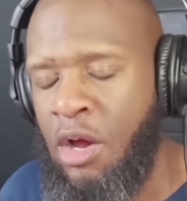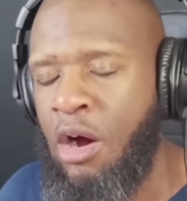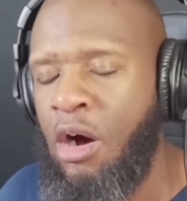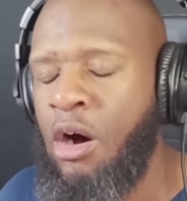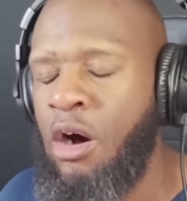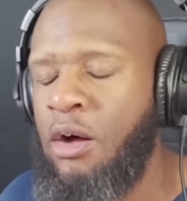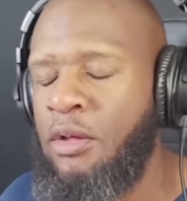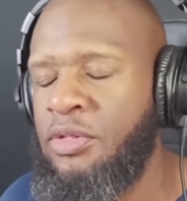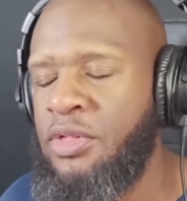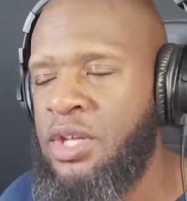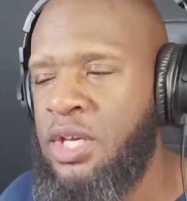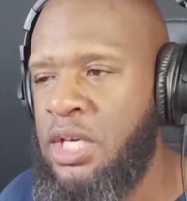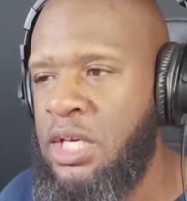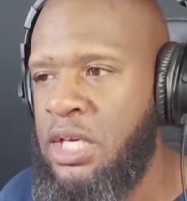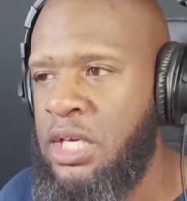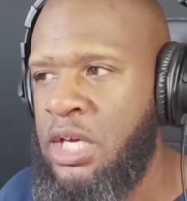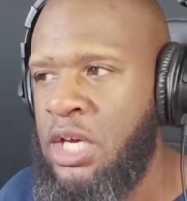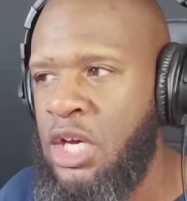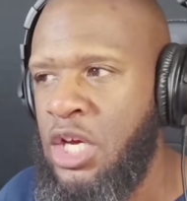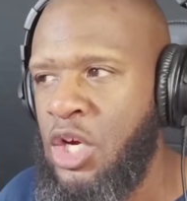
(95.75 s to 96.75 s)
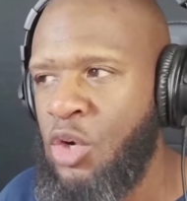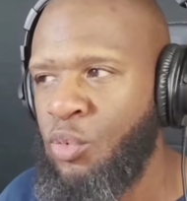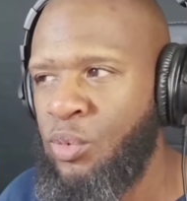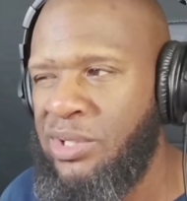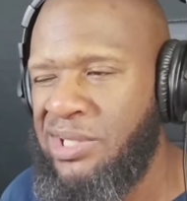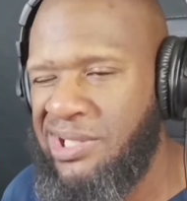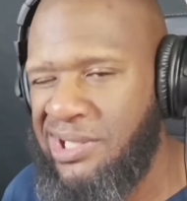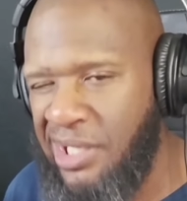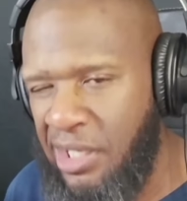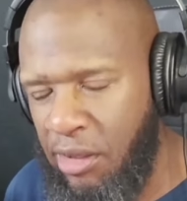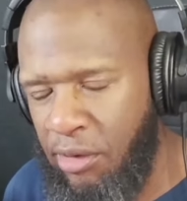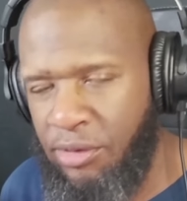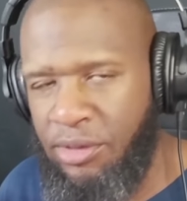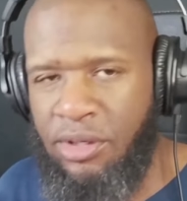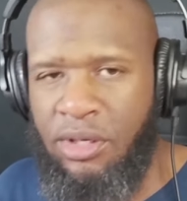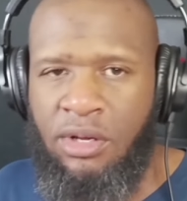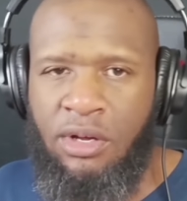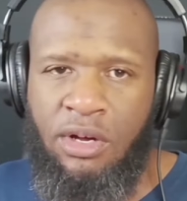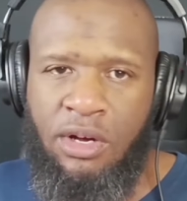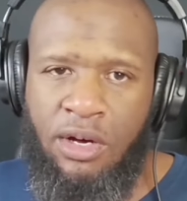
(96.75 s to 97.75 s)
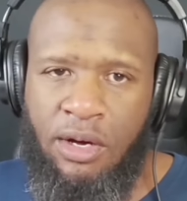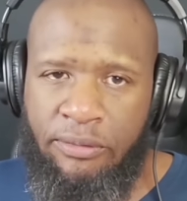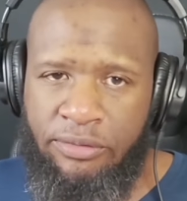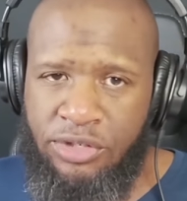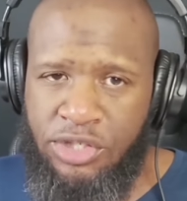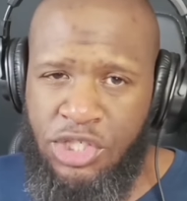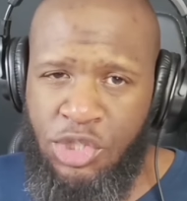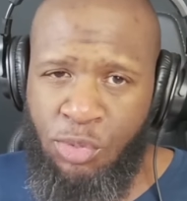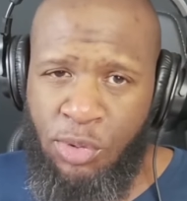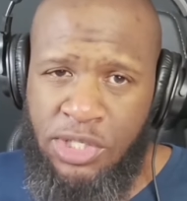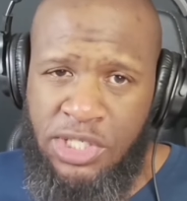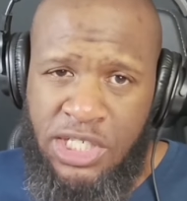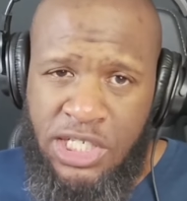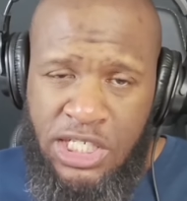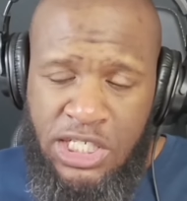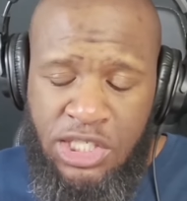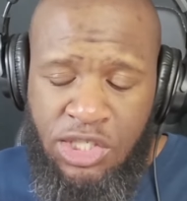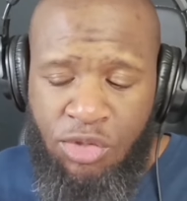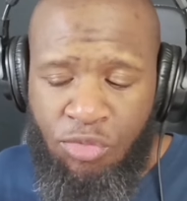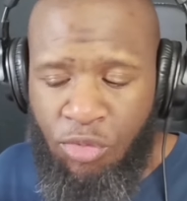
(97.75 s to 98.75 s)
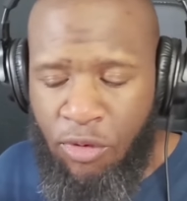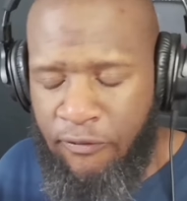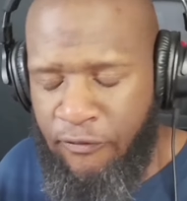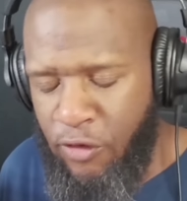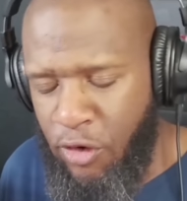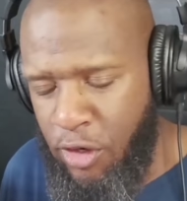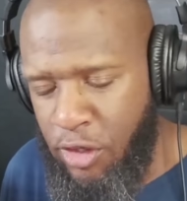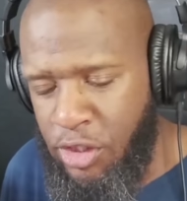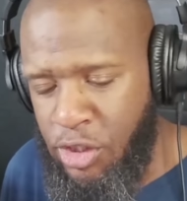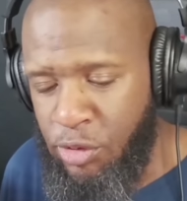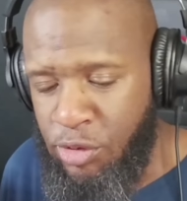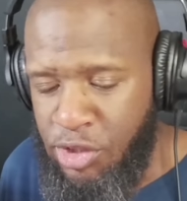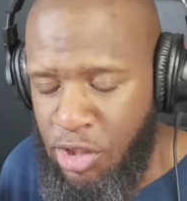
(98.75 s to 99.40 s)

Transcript: on the result of the situation he's referring to.